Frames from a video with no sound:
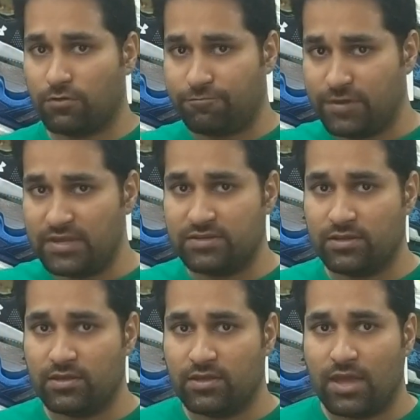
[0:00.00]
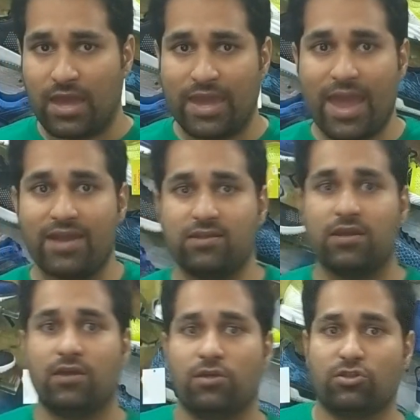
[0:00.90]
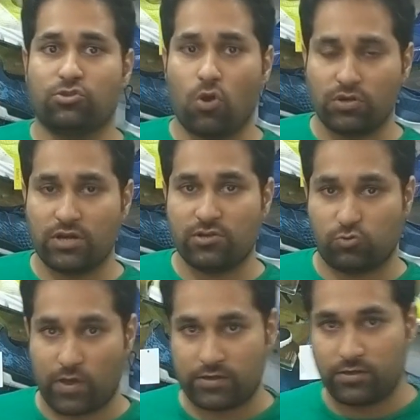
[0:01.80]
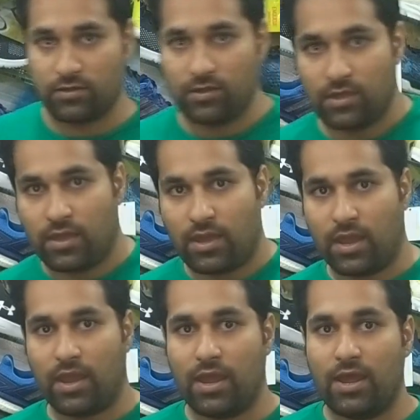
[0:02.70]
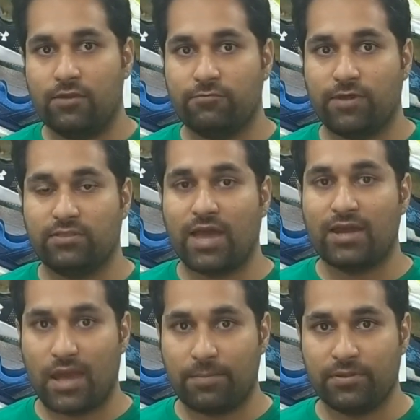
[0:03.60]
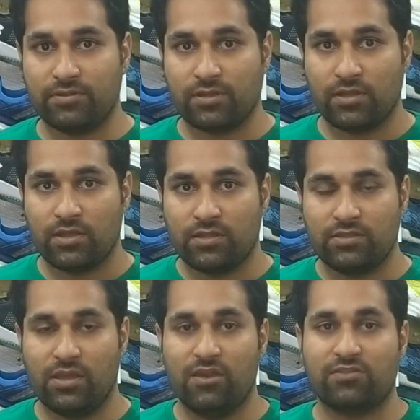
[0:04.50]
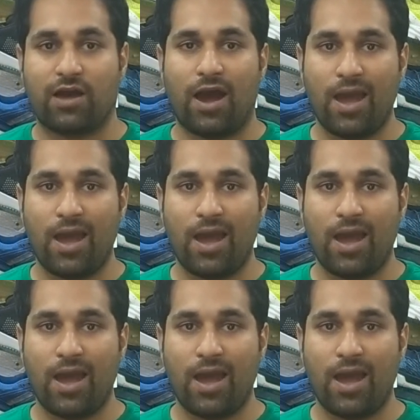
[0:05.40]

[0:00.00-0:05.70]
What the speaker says: feet get soaked in sweat, and when that happens, there is